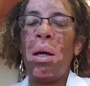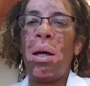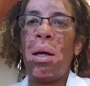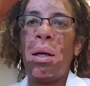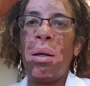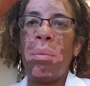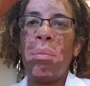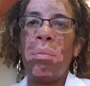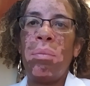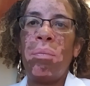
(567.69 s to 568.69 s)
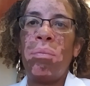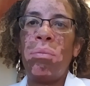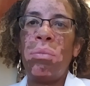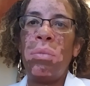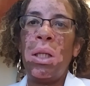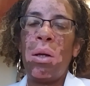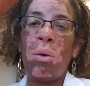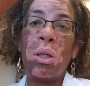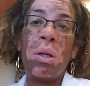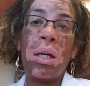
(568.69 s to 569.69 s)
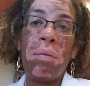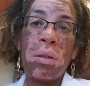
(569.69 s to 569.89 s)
you can give